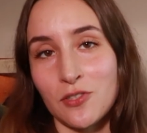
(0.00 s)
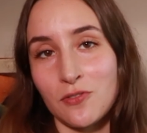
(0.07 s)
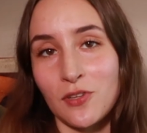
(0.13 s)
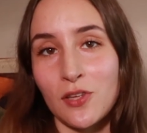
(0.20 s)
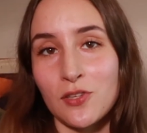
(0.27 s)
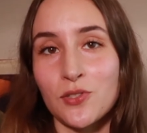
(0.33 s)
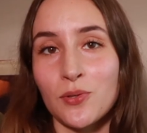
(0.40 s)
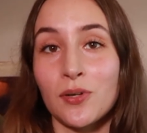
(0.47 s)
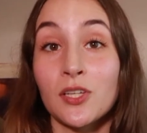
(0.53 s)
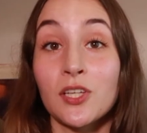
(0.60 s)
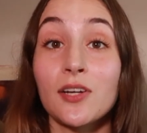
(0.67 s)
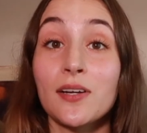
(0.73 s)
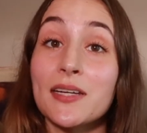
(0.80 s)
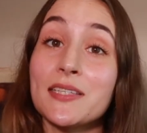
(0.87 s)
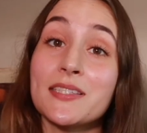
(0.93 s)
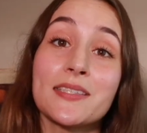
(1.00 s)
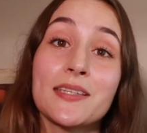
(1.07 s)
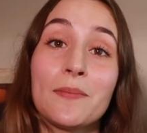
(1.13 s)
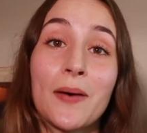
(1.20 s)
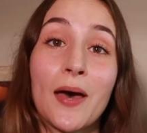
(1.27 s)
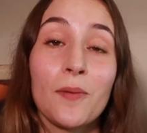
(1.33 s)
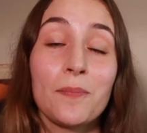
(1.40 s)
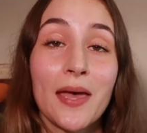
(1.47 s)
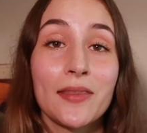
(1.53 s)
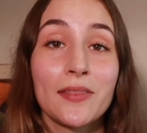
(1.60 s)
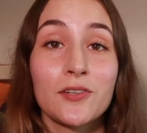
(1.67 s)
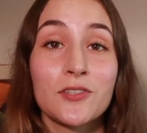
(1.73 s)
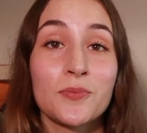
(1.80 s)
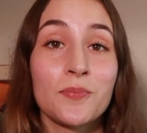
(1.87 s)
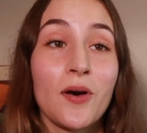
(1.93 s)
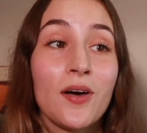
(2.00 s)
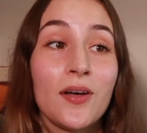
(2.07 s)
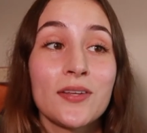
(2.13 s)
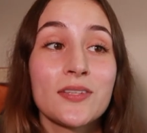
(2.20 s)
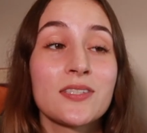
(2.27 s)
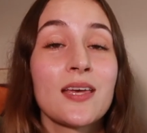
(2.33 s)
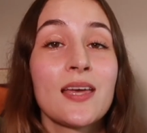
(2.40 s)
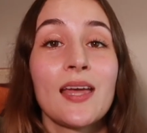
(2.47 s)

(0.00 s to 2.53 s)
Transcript: for those who are curious about Peddlers Malls.